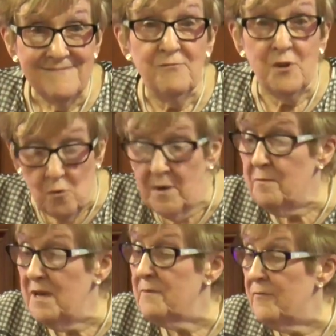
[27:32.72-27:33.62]
Wouldn't we
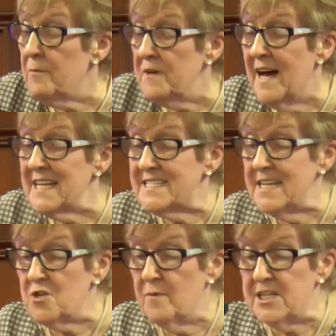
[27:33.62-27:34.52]
weep if we were in that
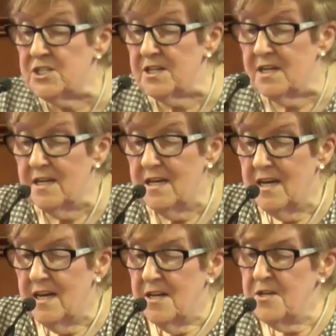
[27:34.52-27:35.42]
situation?
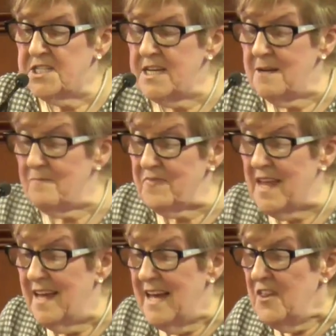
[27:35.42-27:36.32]
You see,
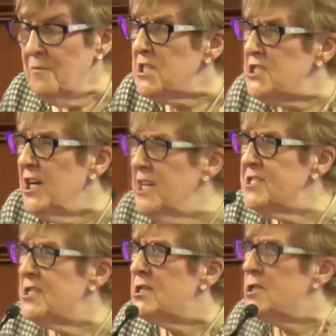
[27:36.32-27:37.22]
there was
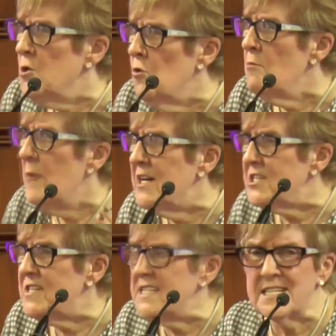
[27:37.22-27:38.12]
just so
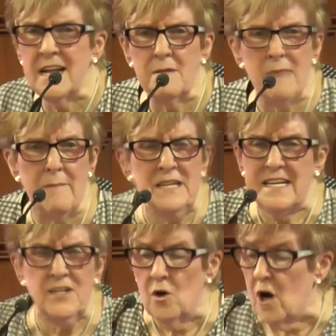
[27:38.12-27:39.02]
much this little mama
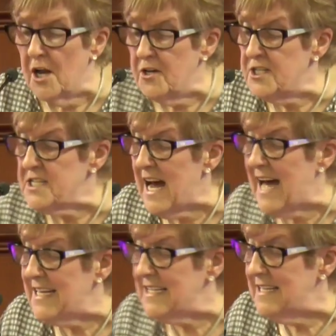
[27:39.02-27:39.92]
did not
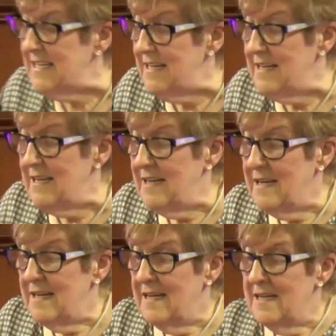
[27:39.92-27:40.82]
understand.
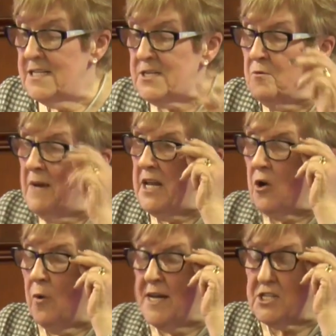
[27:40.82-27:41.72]
So many
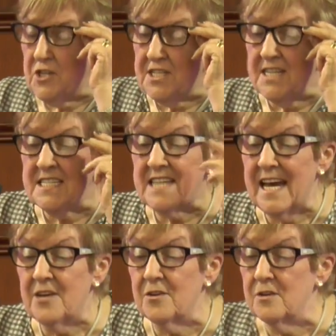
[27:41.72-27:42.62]
questions
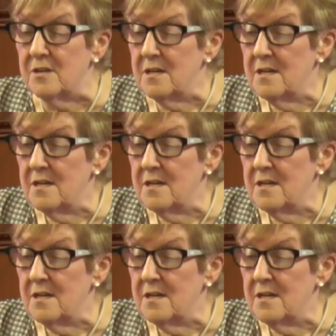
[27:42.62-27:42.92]
inside her.